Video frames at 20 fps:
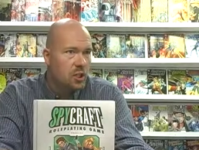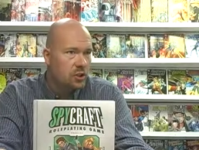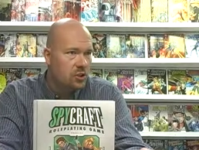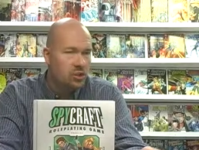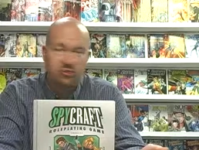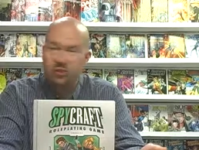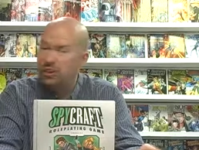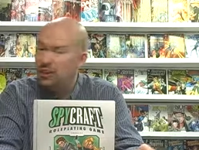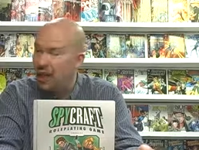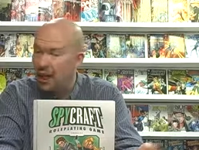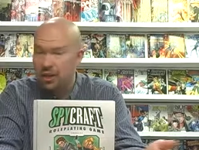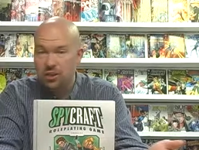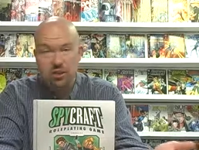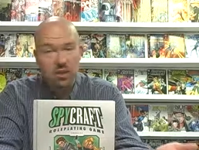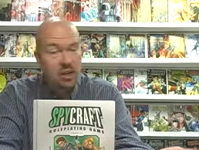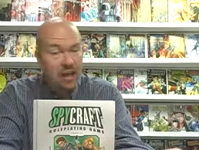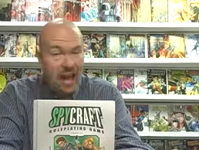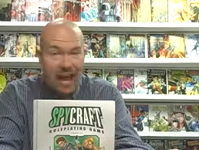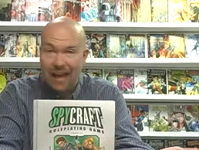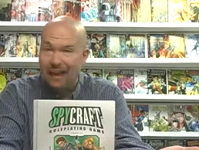to seduction
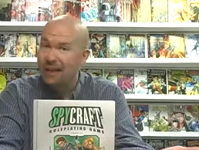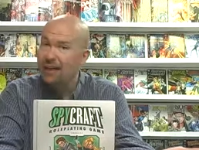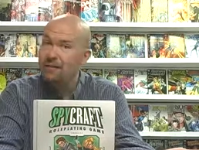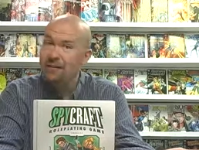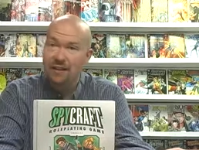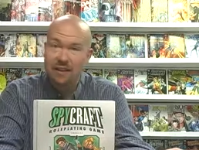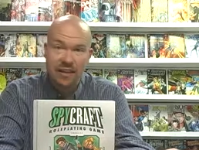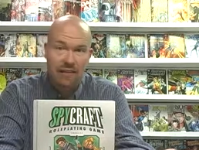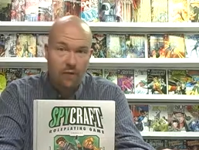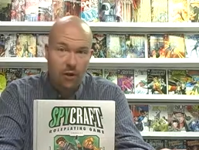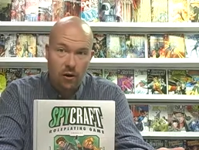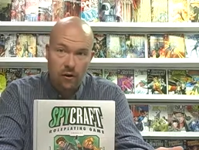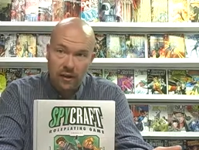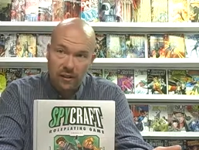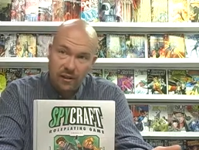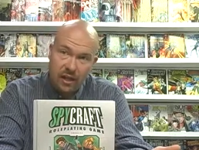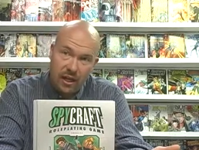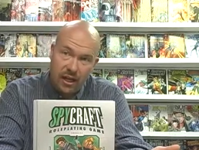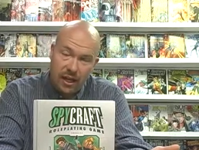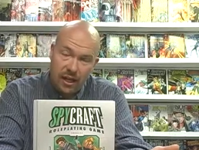and hacking, like they've already
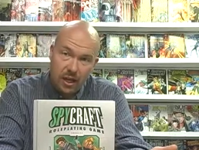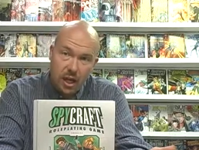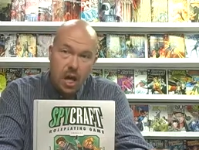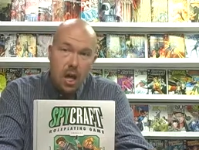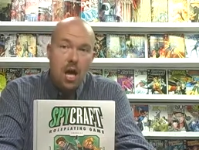done it.